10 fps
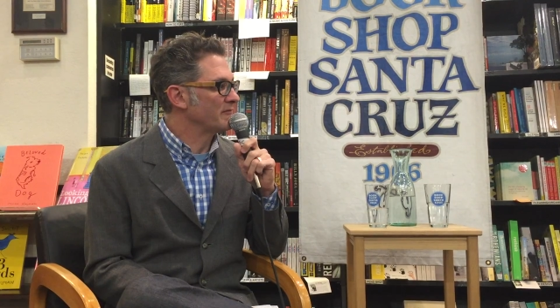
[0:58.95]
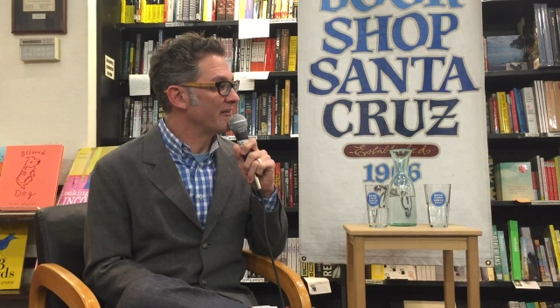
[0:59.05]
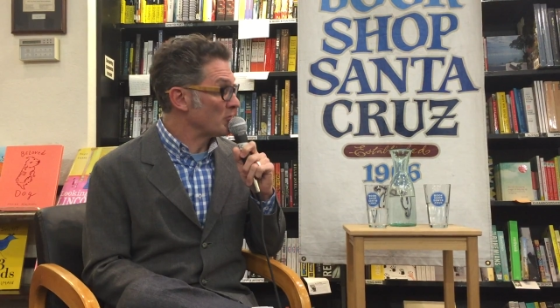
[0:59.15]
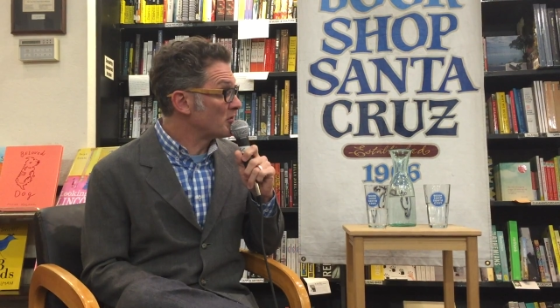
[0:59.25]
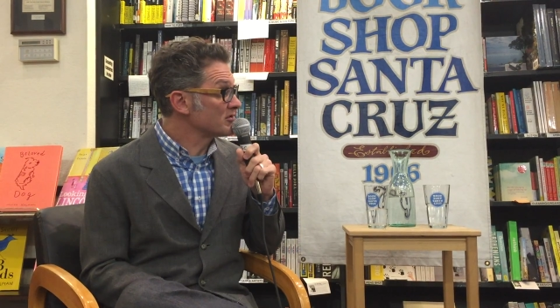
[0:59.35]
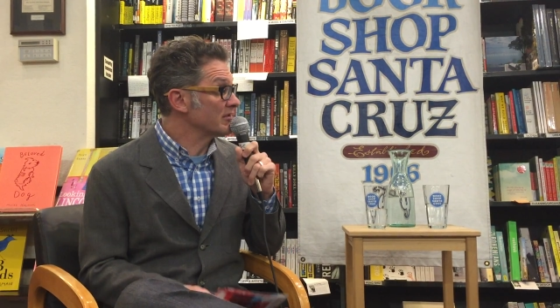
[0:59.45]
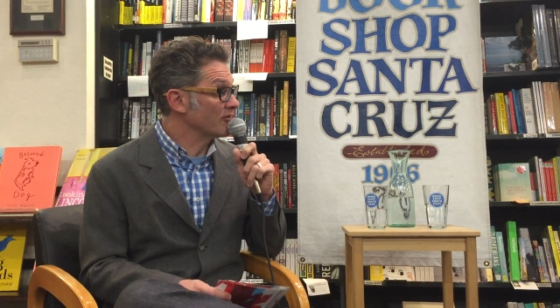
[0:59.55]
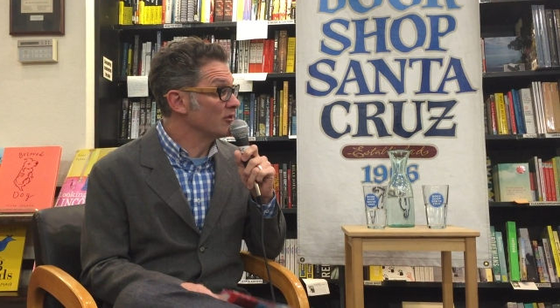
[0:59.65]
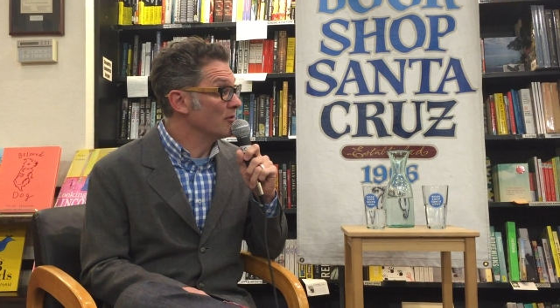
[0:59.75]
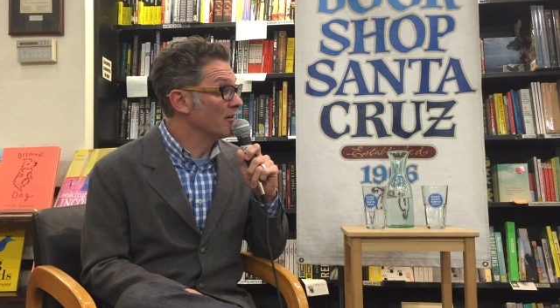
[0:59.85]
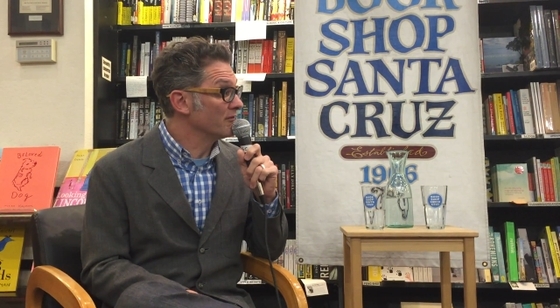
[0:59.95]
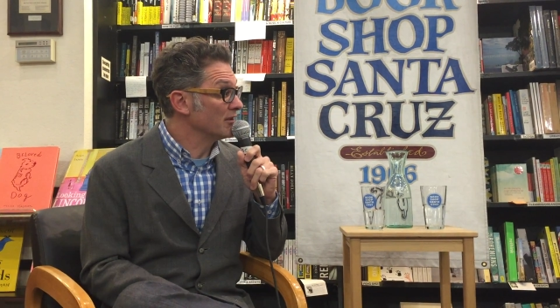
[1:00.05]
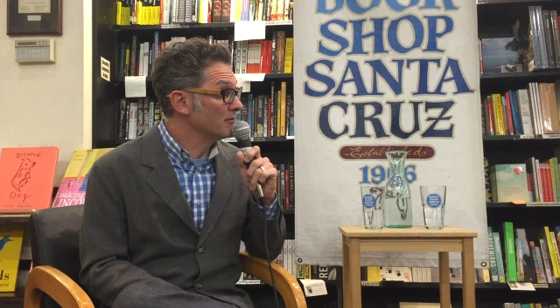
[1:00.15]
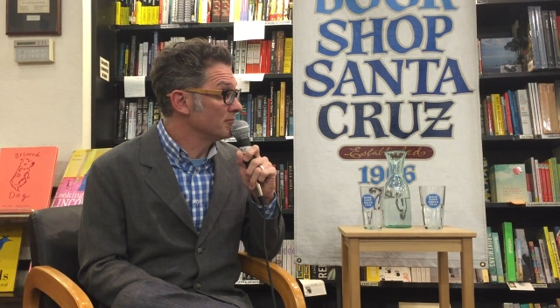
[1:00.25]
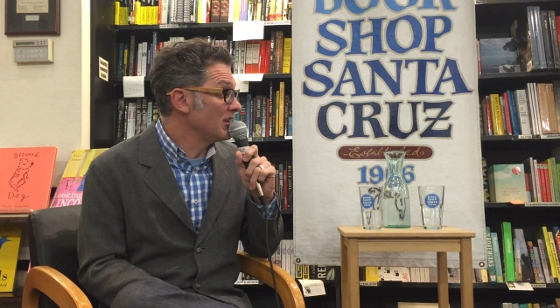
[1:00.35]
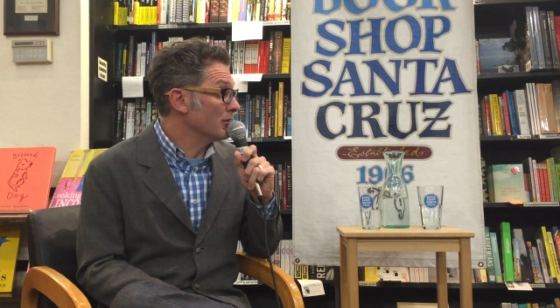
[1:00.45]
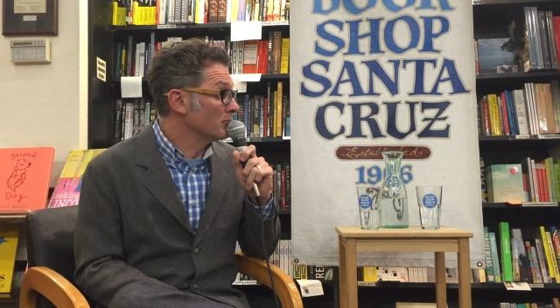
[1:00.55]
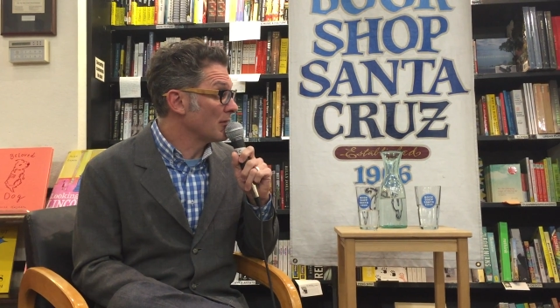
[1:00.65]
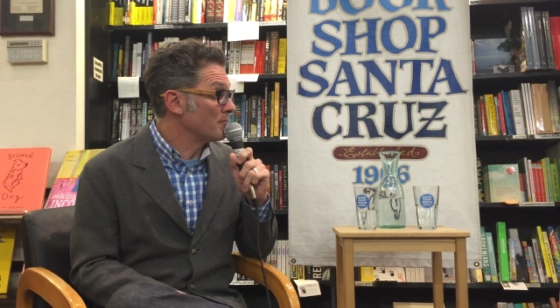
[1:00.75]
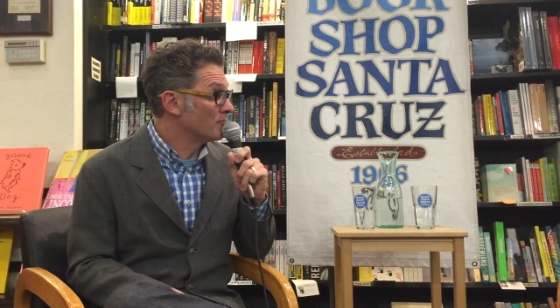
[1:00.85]
of a person of a, of a you know
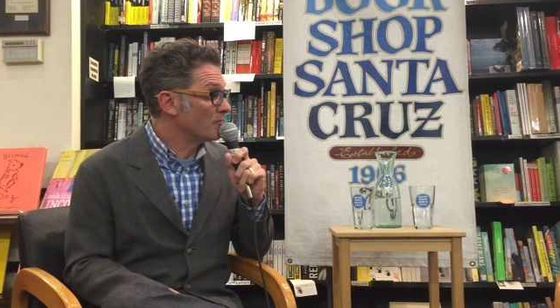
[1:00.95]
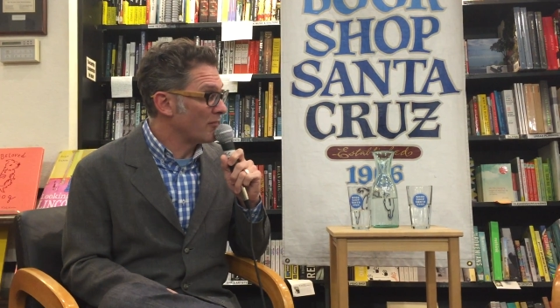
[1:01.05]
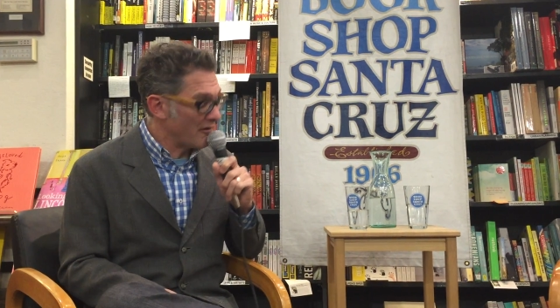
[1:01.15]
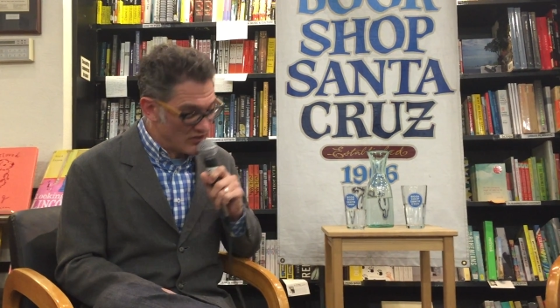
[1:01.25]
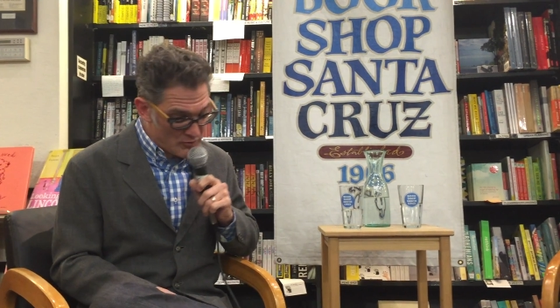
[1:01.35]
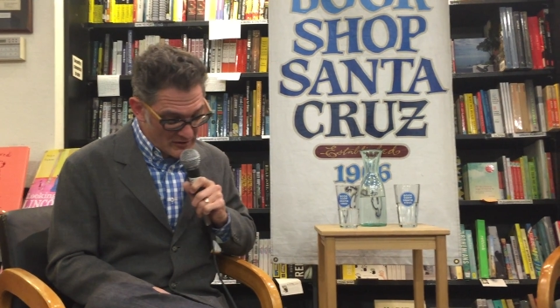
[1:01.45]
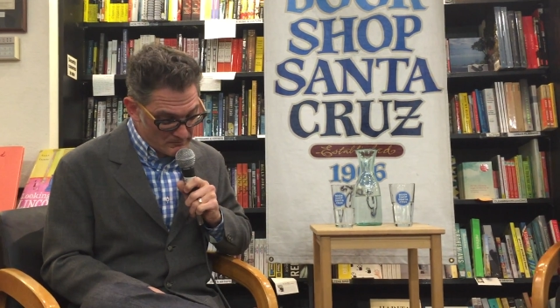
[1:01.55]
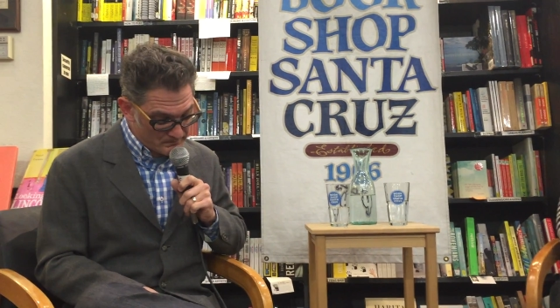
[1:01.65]
a, of a human?